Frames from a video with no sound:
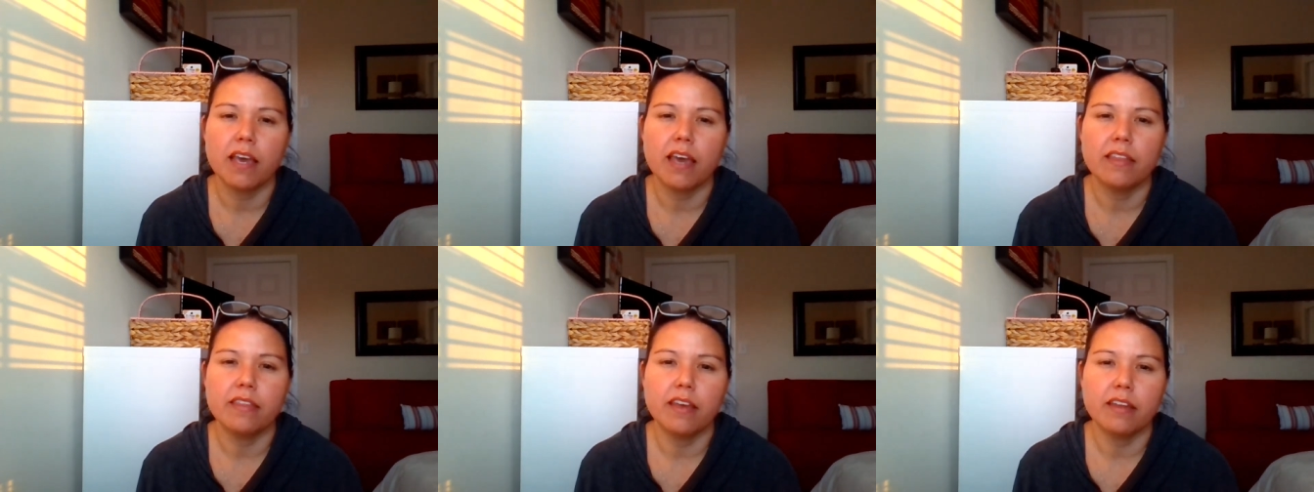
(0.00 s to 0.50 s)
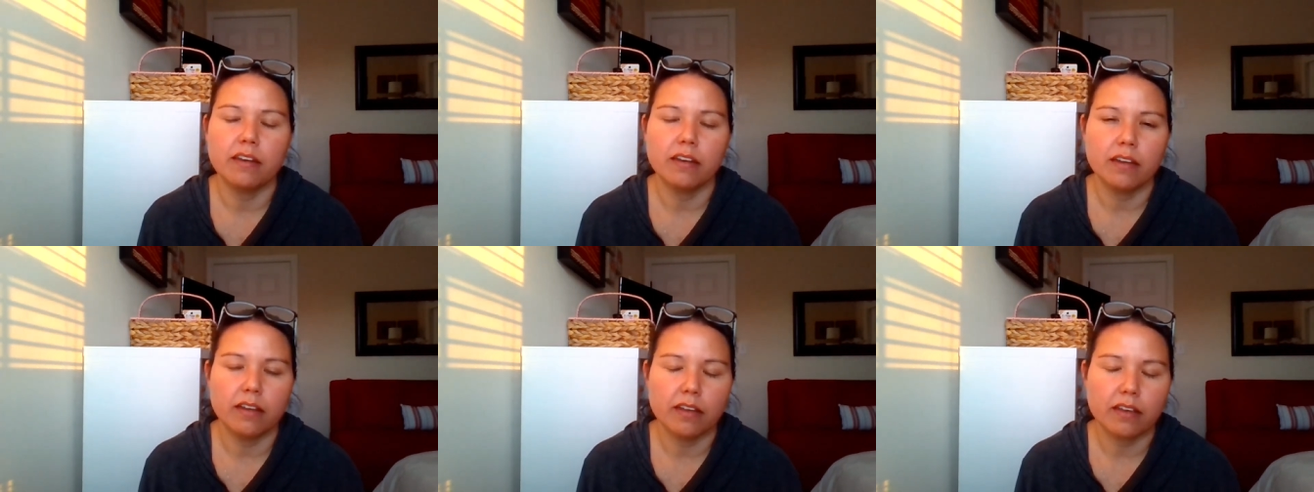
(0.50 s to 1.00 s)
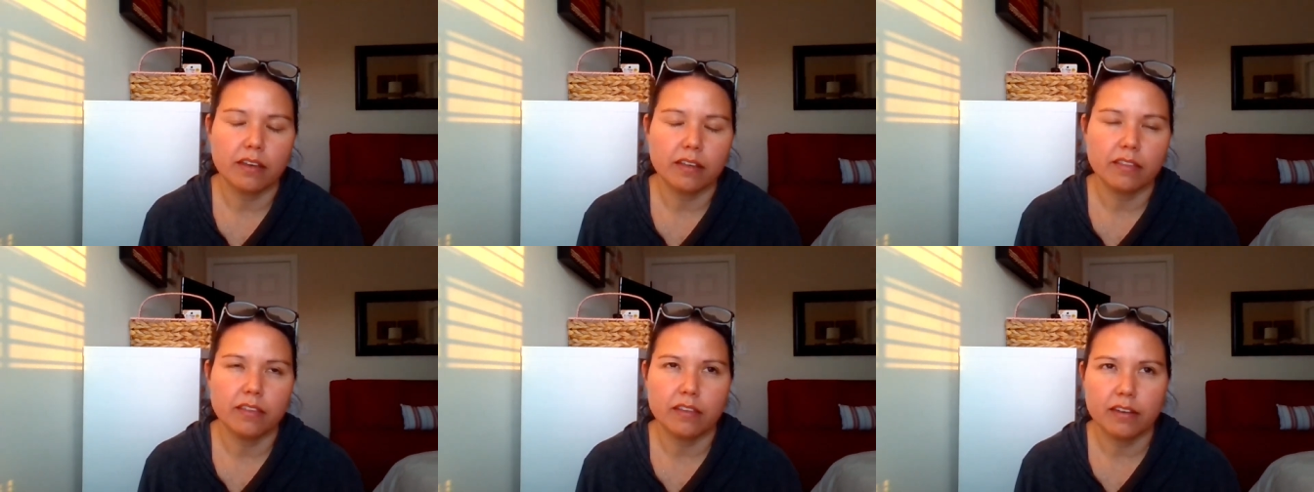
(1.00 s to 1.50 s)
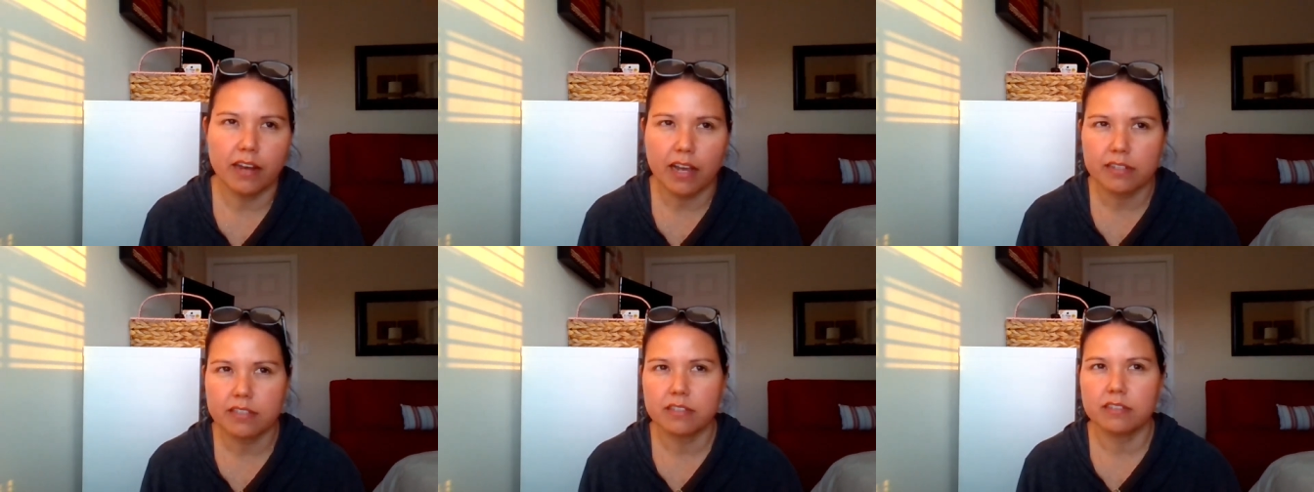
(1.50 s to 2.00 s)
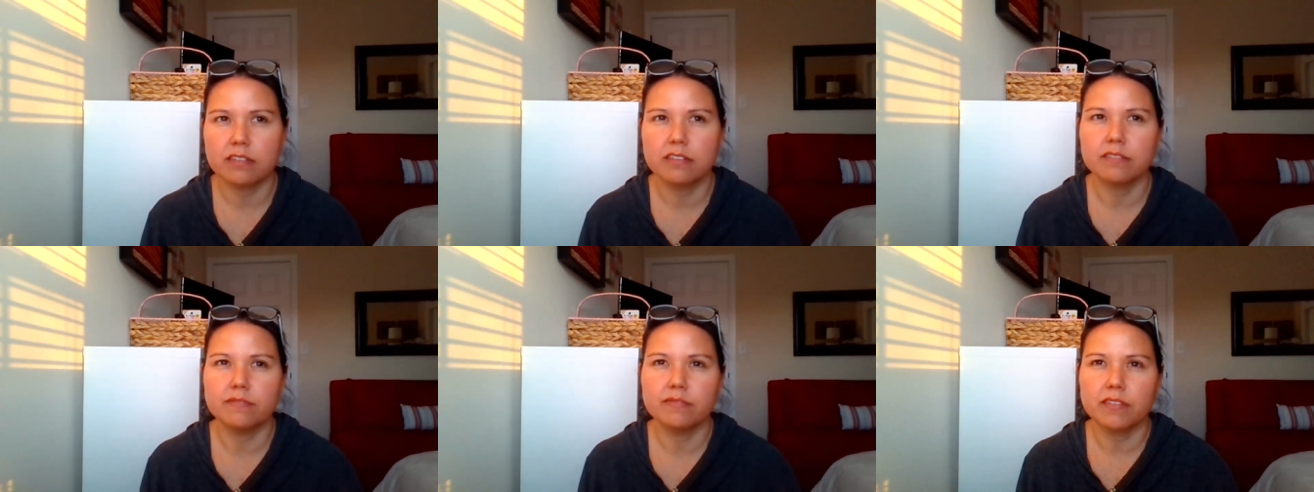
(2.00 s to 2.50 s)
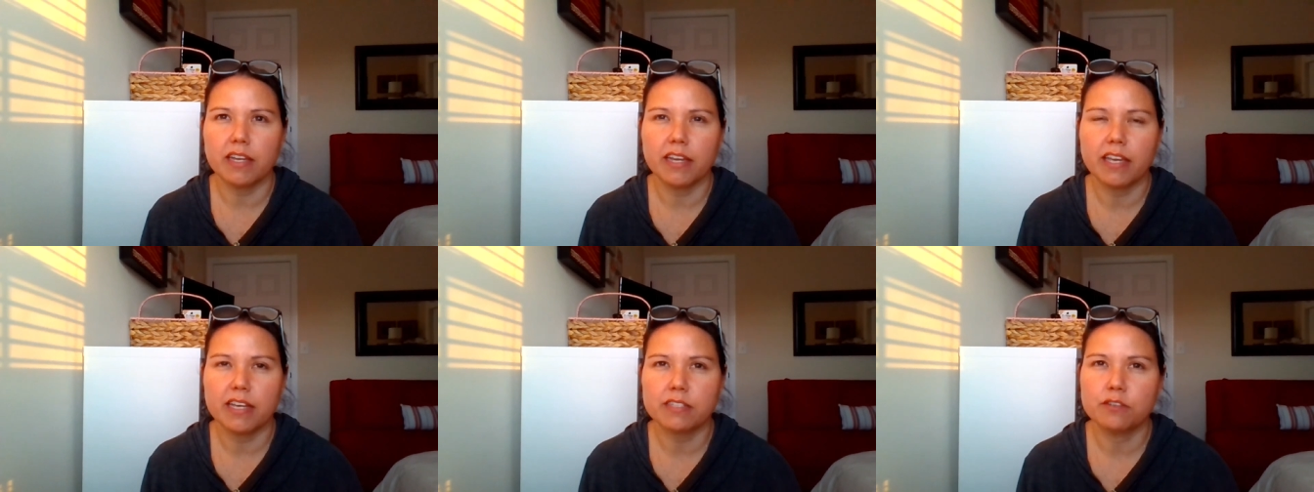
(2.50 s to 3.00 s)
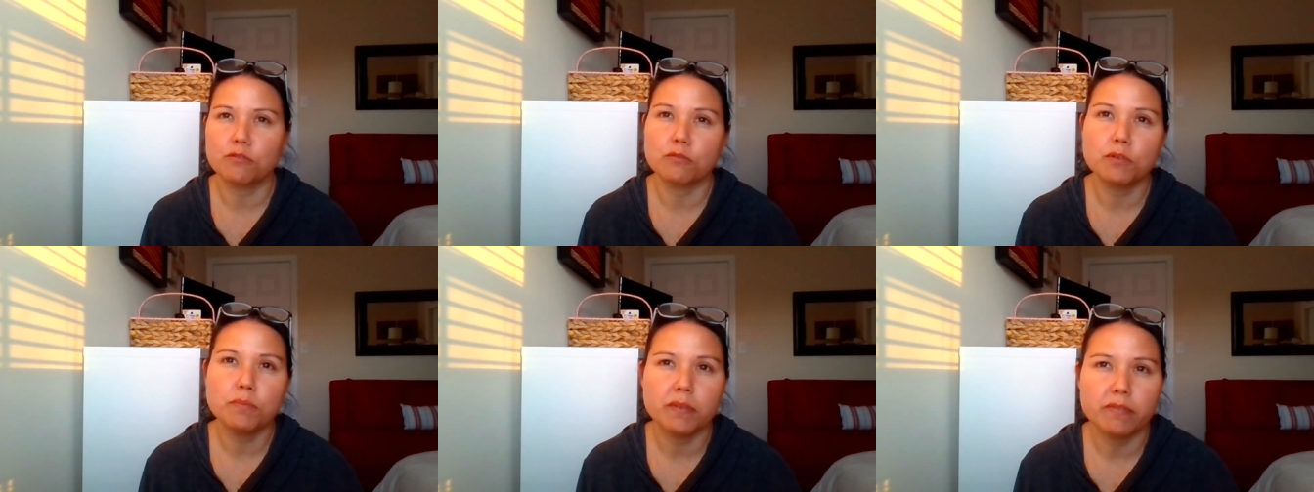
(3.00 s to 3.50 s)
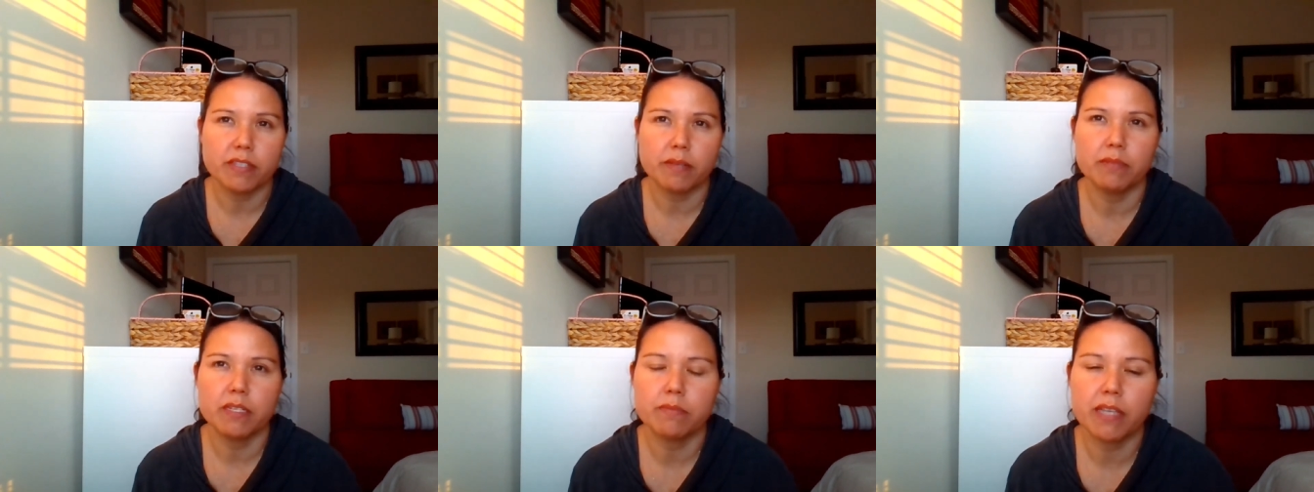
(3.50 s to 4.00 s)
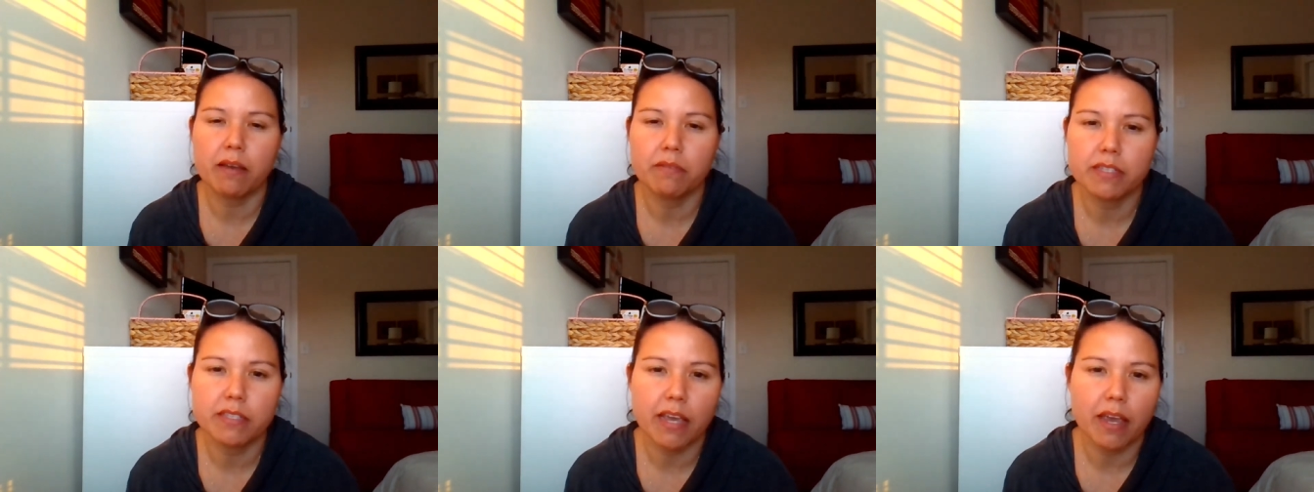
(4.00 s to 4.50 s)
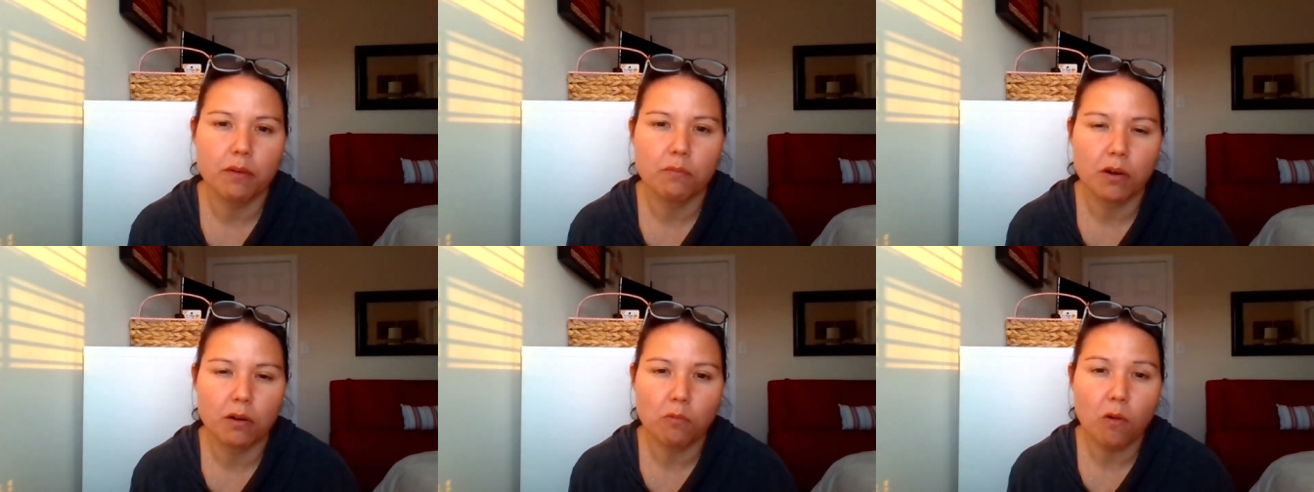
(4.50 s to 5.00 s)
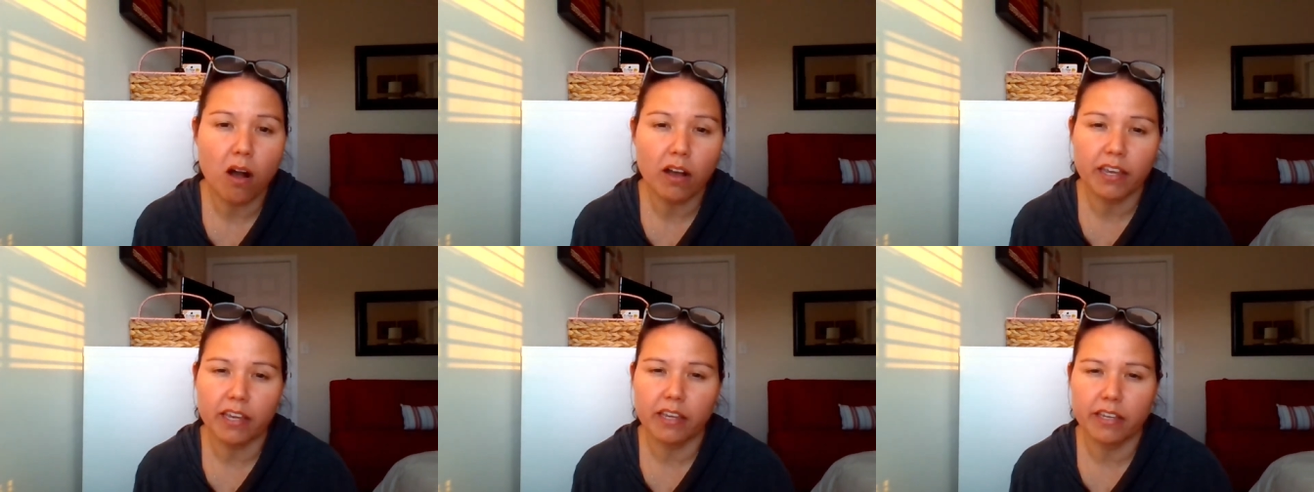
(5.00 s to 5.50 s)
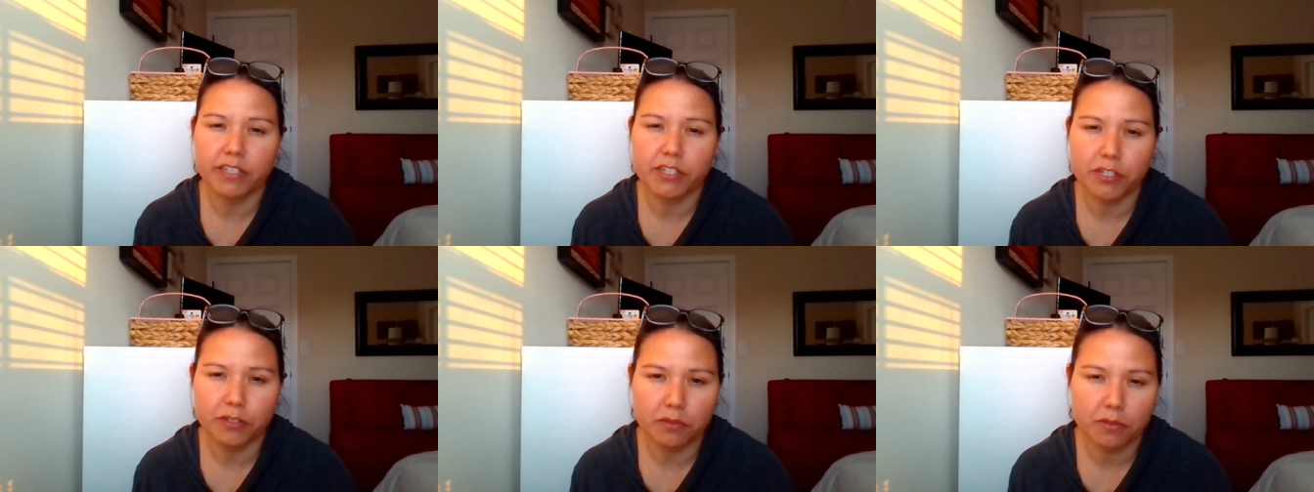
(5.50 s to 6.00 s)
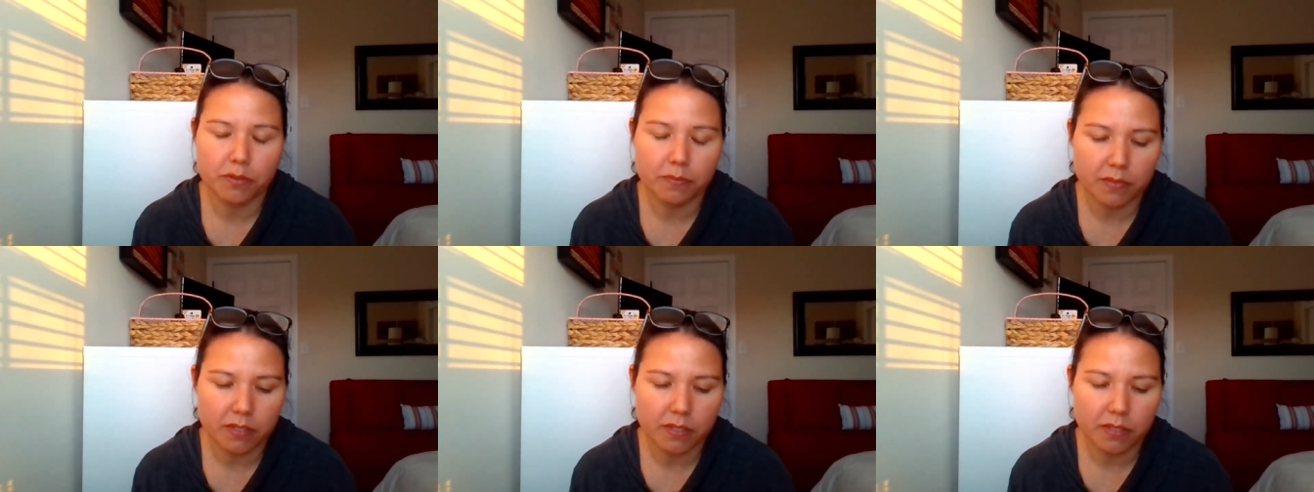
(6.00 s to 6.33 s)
And then the next, I guess, group of symptoms, I would say, were walking issues.